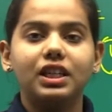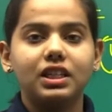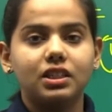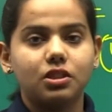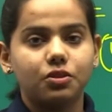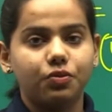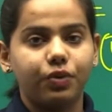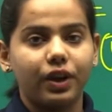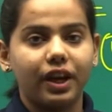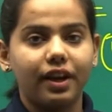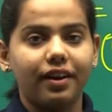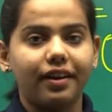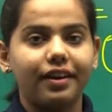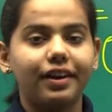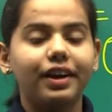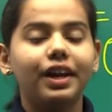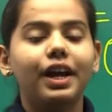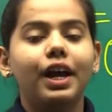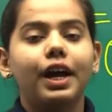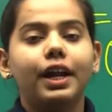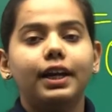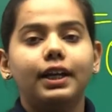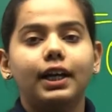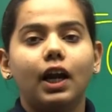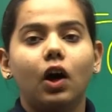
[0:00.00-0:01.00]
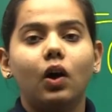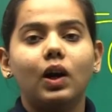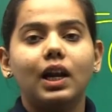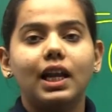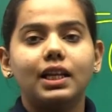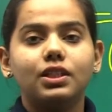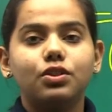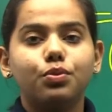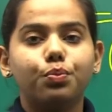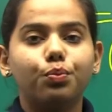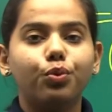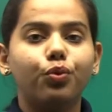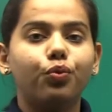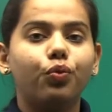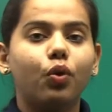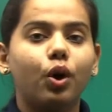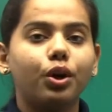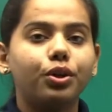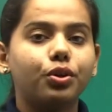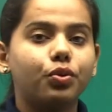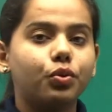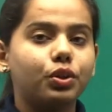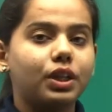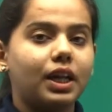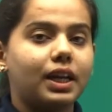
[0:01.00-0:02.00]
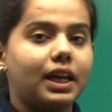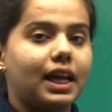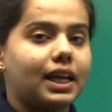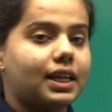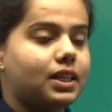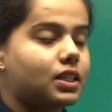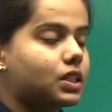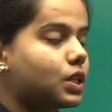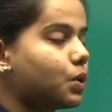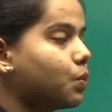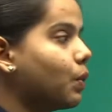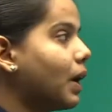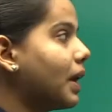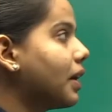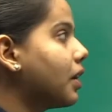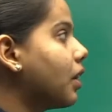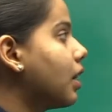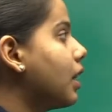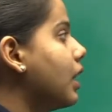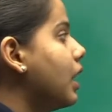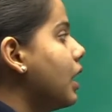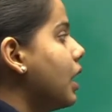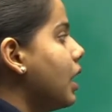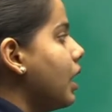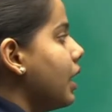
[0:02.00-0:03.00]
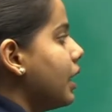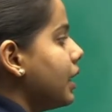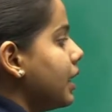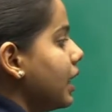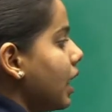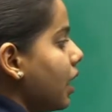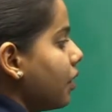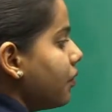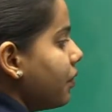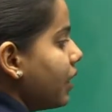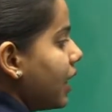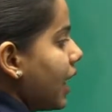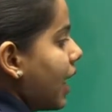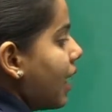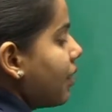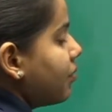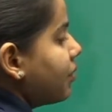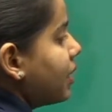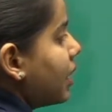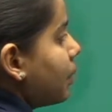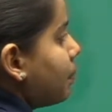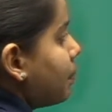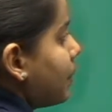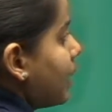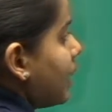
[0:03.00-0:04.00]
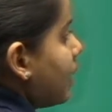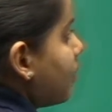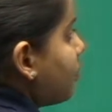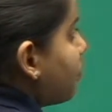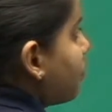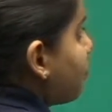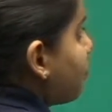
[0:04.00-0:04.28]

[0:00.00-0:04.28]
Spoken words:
this figure. Now let's move on to the next one. Here we have the B